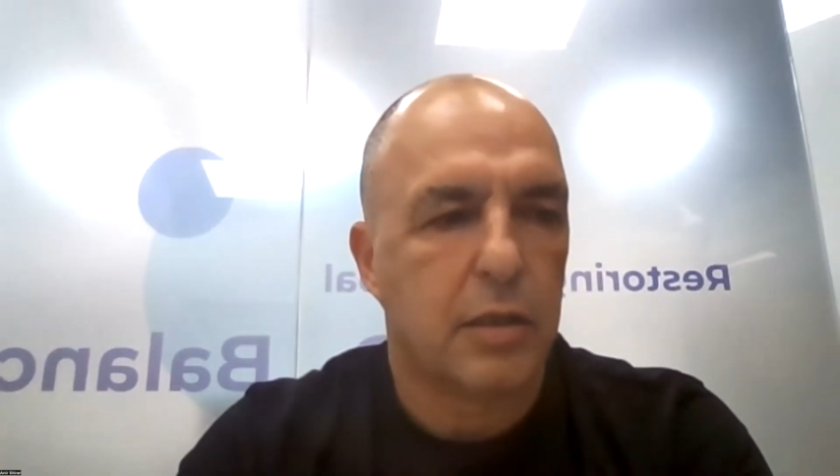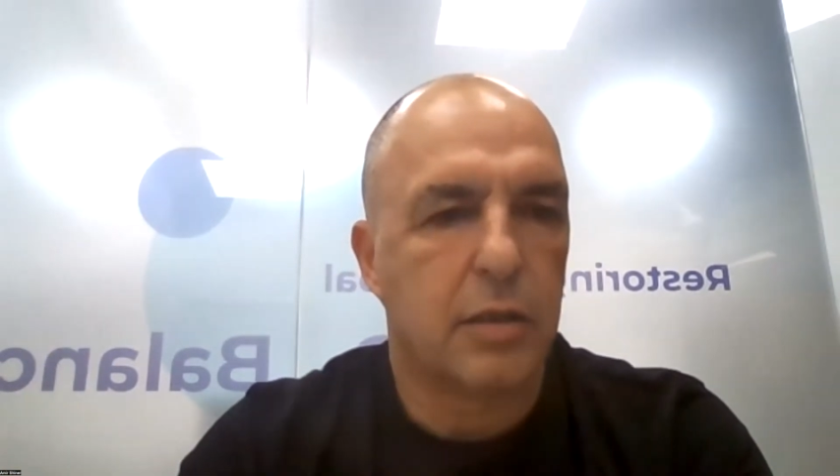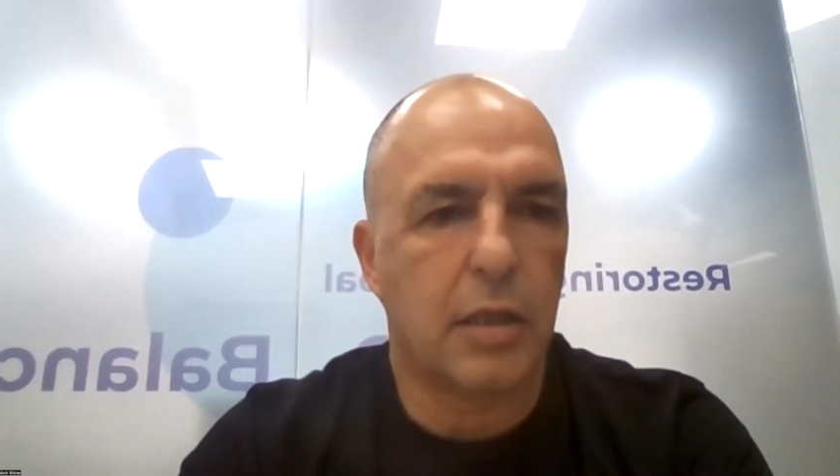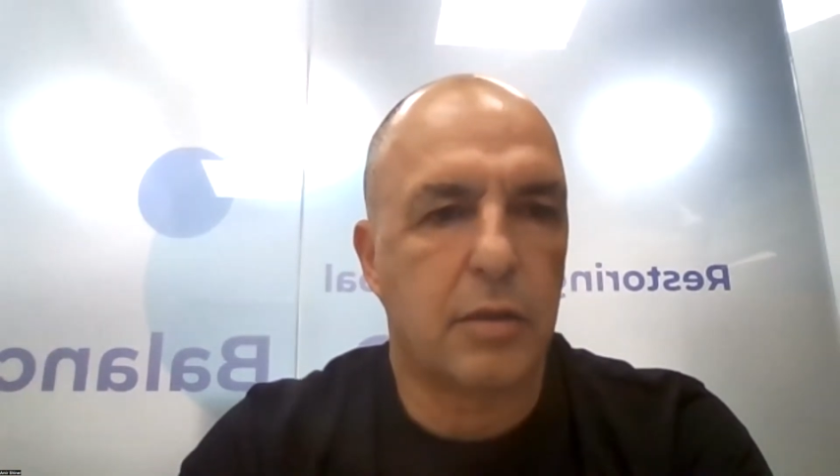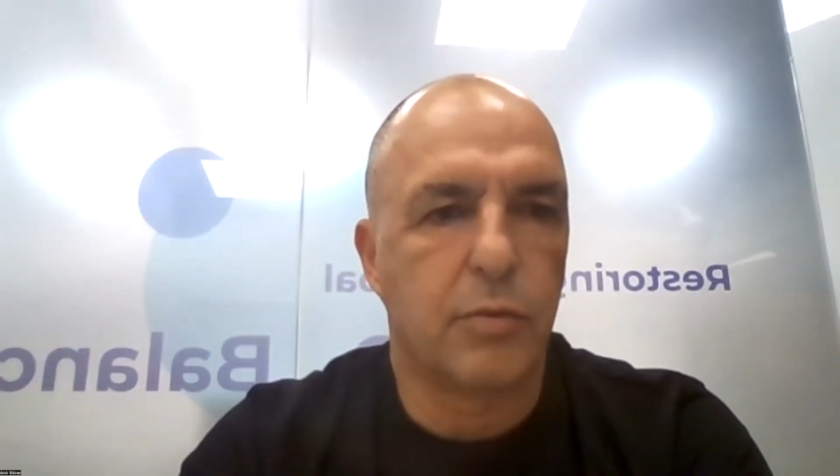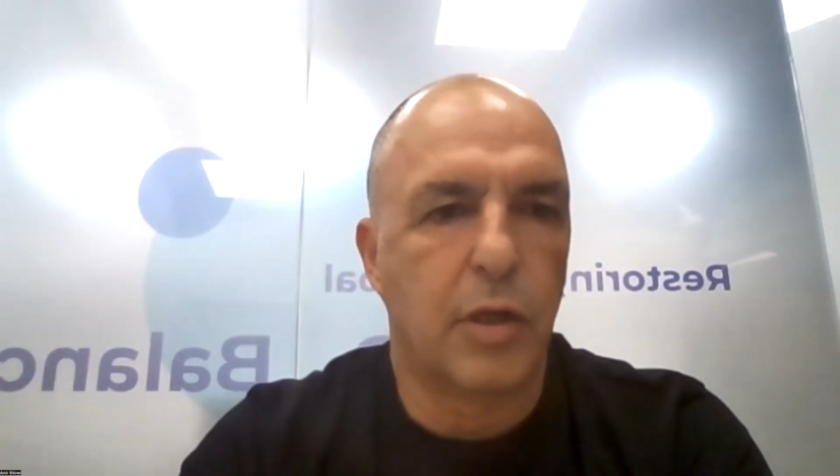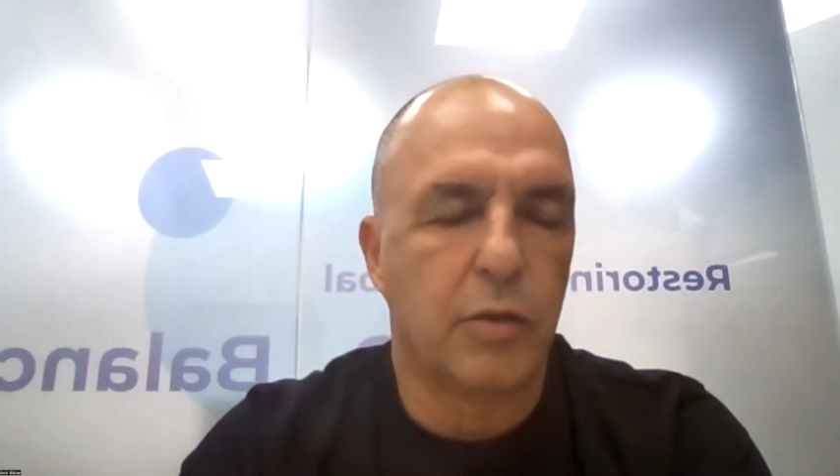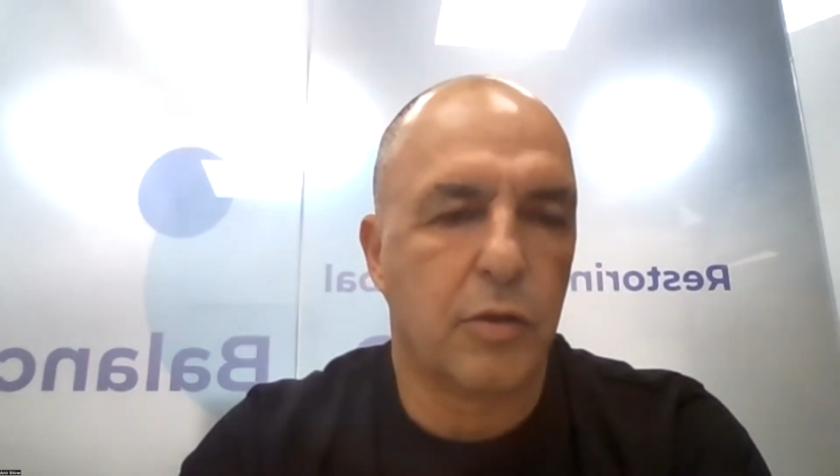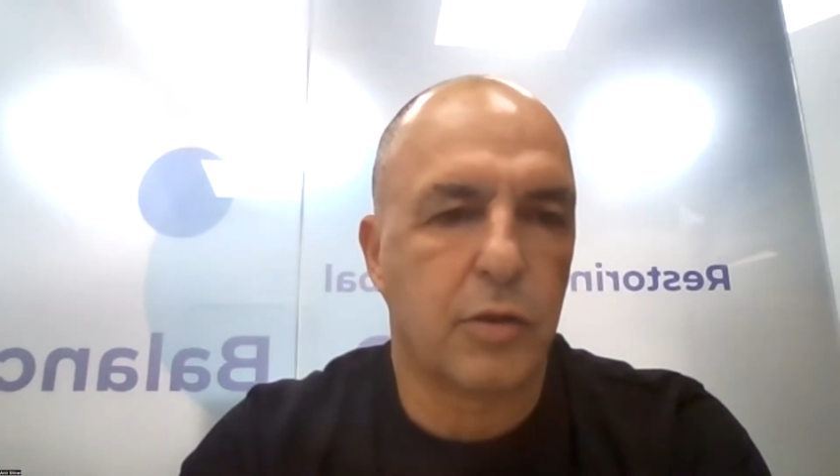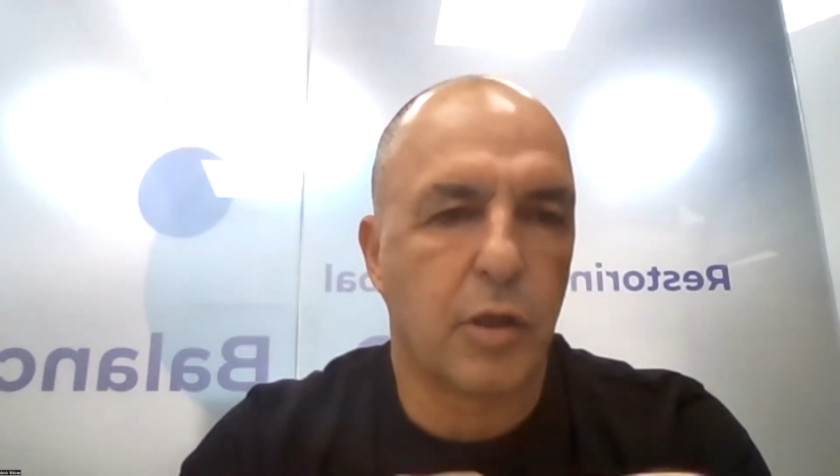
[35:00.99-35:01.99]
that will
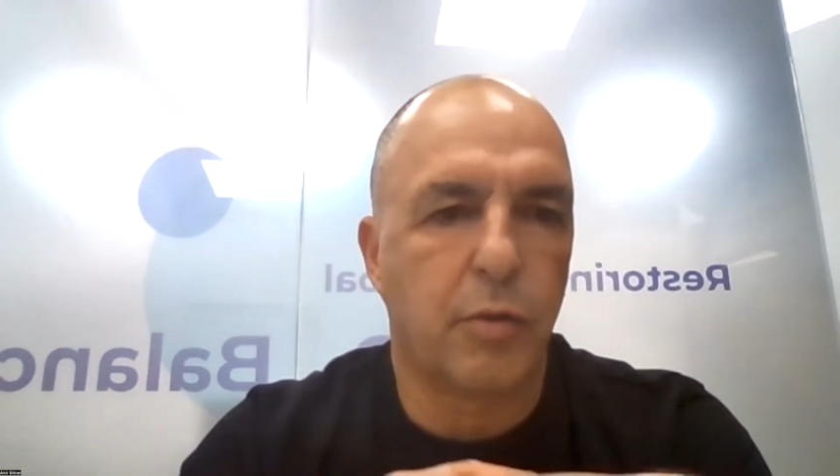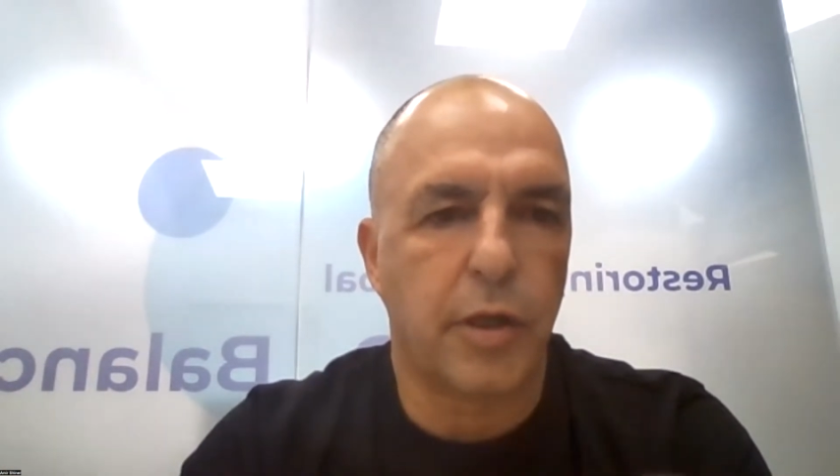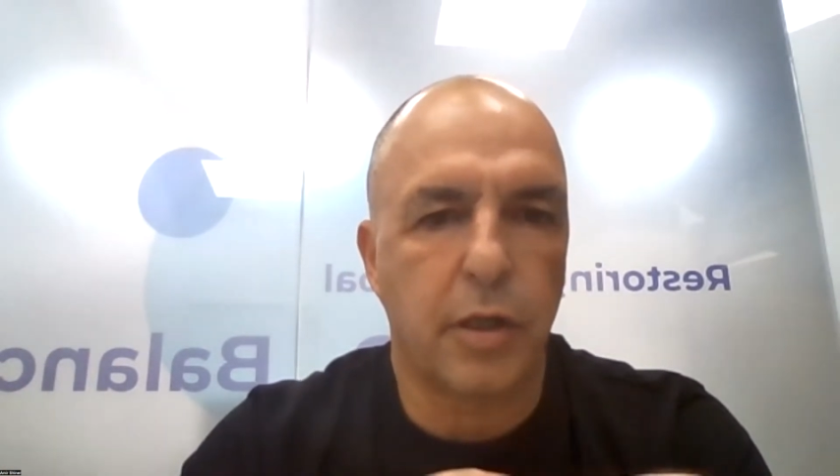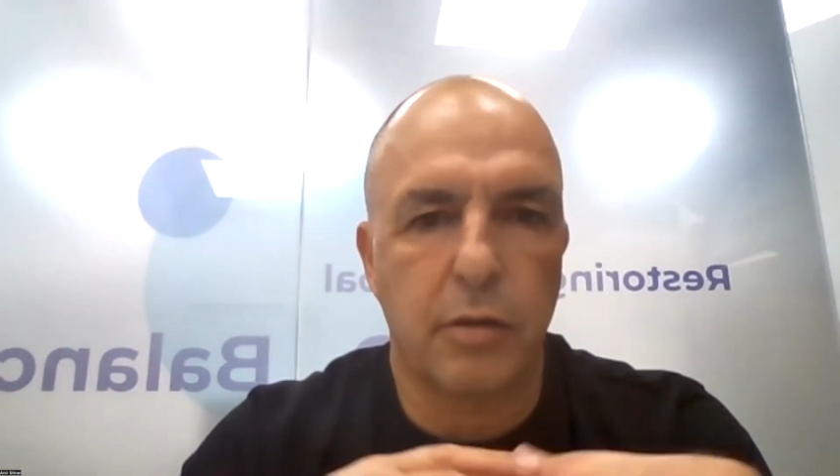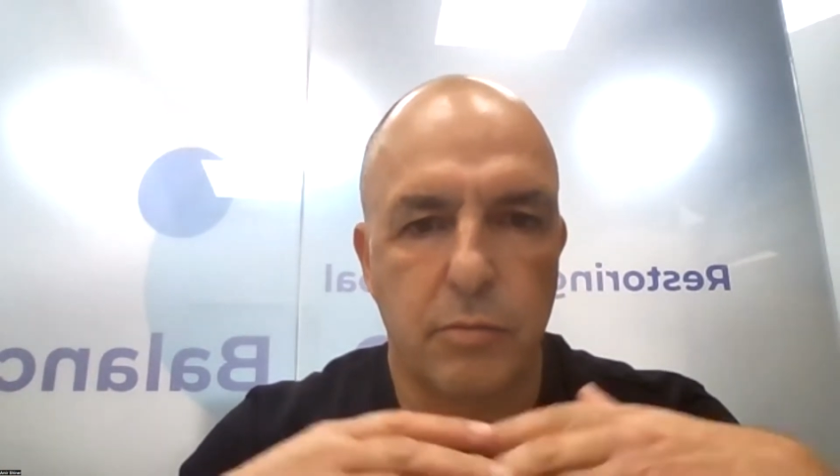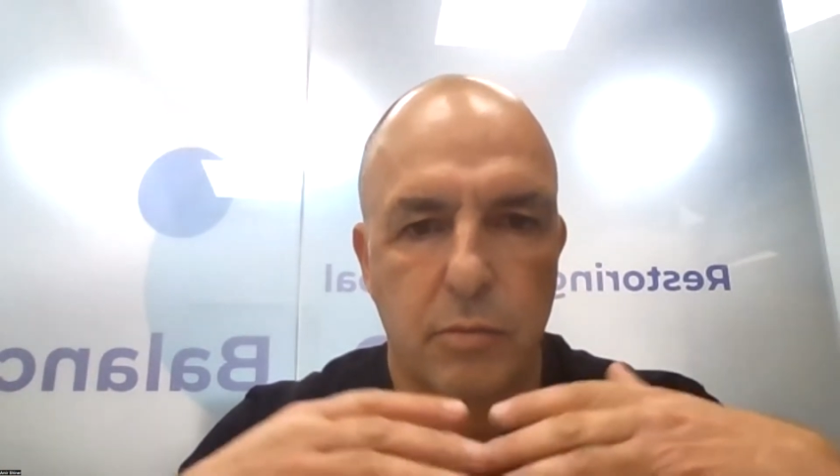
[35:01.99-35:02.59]
not require